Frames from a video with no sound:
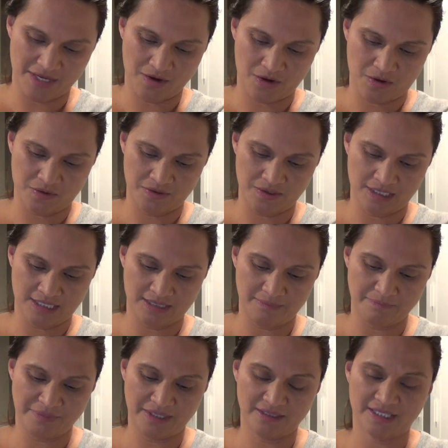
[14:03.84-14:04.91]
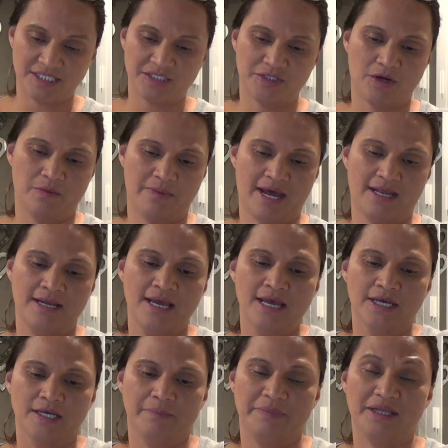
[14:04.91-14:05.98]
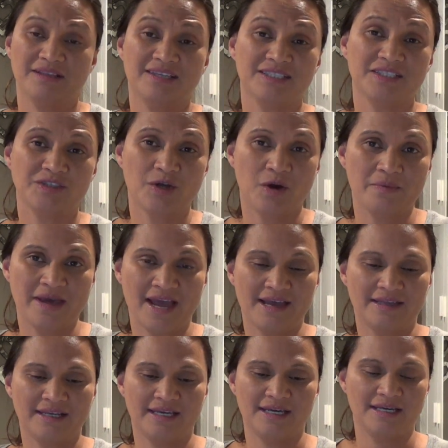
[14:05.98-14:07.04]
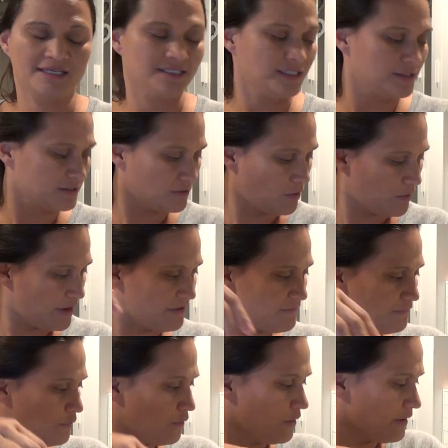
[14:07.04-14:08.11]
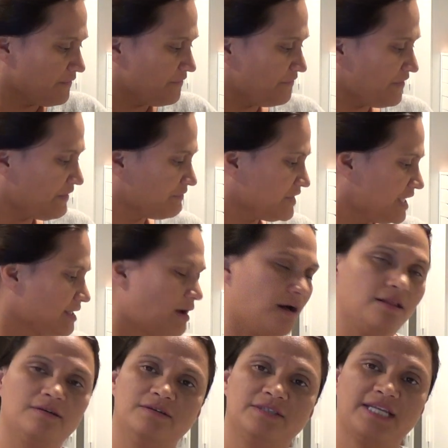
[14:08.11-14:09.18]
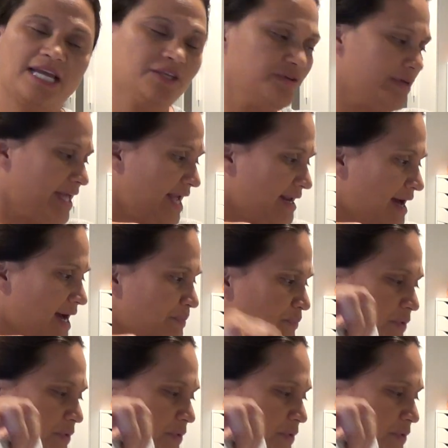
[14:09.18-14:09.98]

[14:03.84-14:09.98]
me go. Build a Snowman. Build a Snowman is going for $50, and you cannot